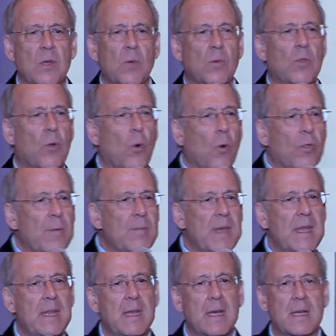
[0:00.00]
with all the
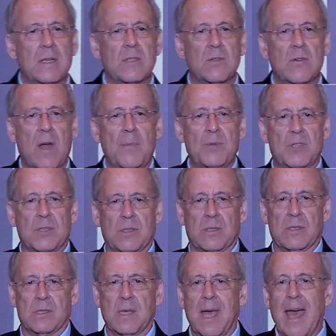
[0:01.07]
media
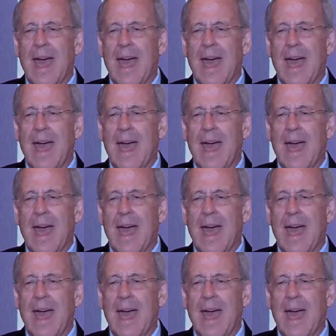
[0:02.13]
interruptions,